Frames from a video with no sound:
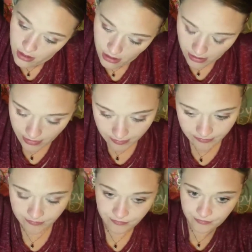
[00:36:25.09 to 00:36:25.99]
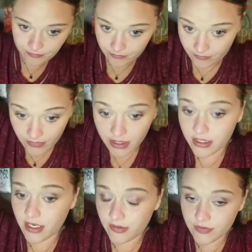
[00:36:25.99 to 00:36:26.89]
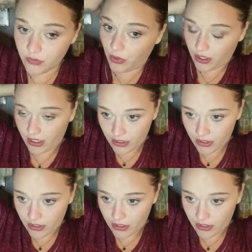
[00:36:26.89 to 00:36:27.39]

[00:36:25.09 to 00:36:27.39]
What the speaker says: I didn't have to work